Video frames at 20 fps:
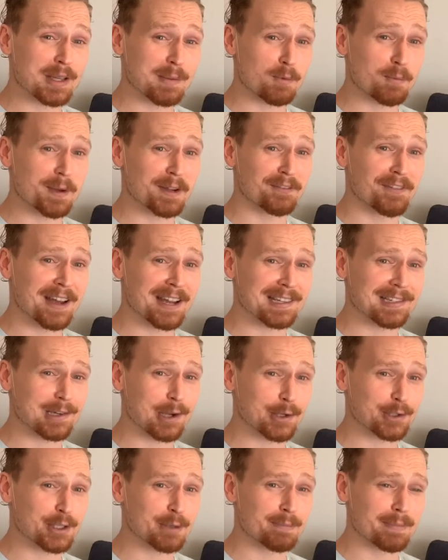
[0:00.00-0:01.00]
I'm a big fan of
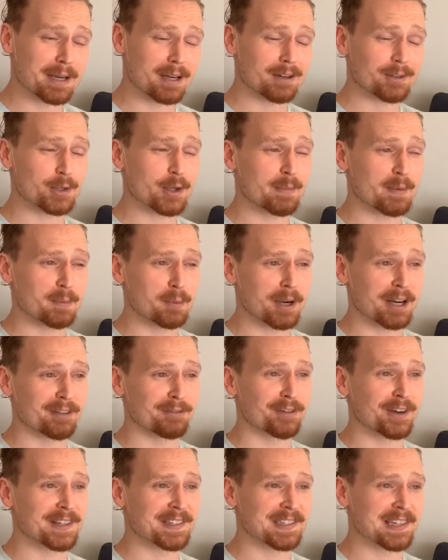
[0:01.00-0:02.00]
salsa and beer, so I'd be
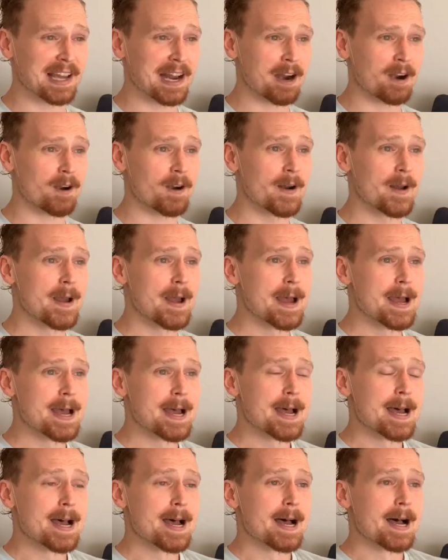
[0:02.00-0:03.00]
bringing friends there.
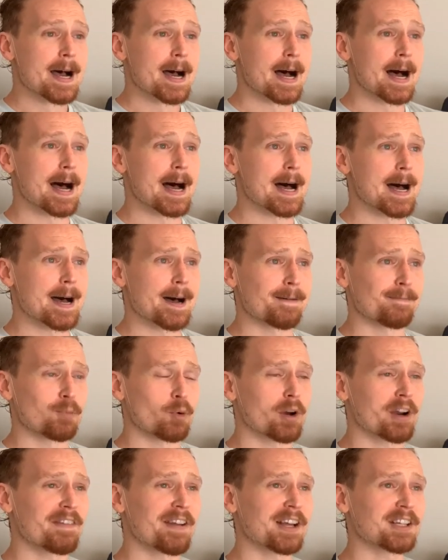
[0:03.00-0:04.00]

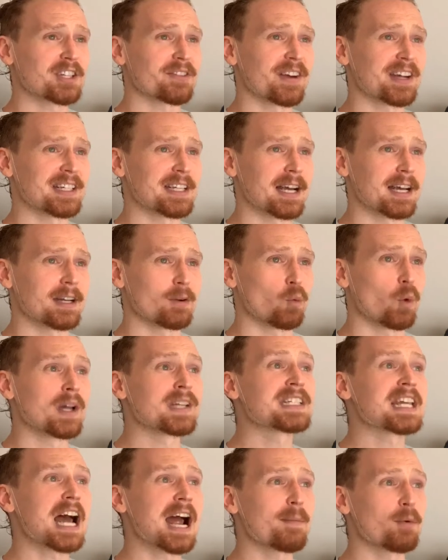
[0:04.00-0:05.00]
What else have I done?
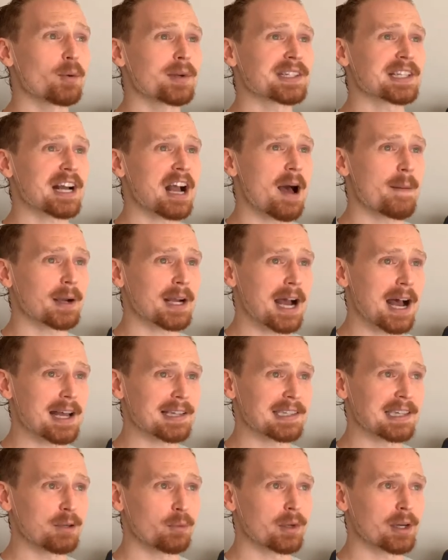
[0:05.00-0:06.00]
One time I went to
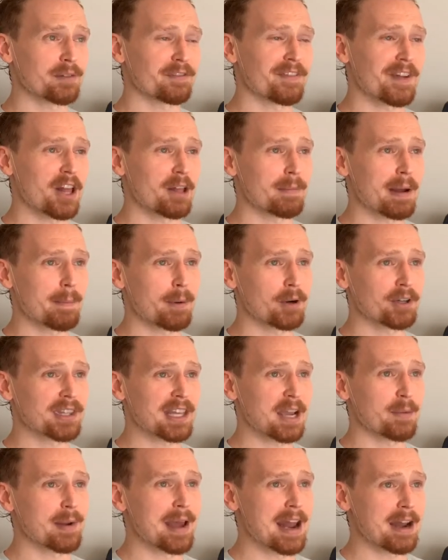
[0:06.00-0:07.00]
Kamikaze when it fell on my
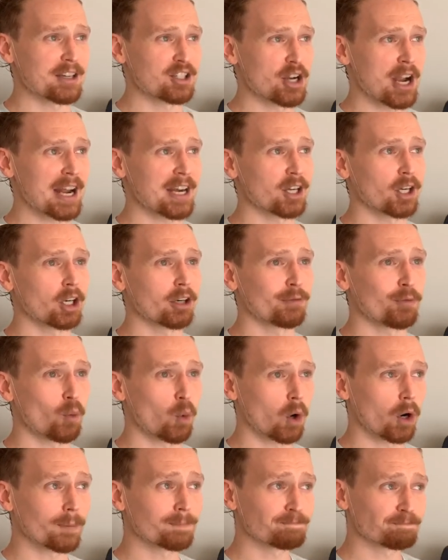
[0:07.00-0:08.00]
birthday and had a giant Nerf
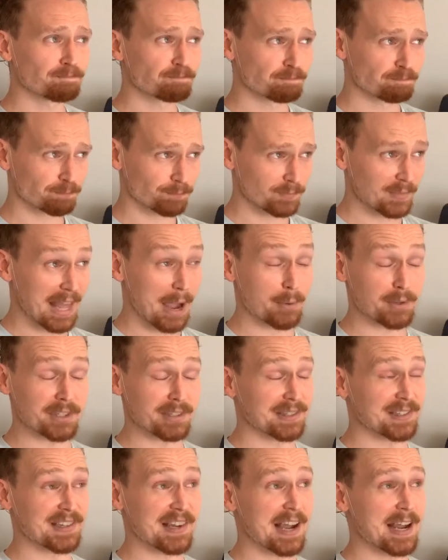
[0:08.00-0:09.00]
war. That was
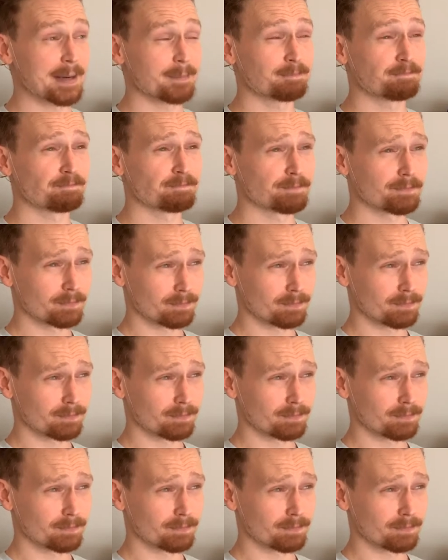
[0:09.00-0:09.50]
insane.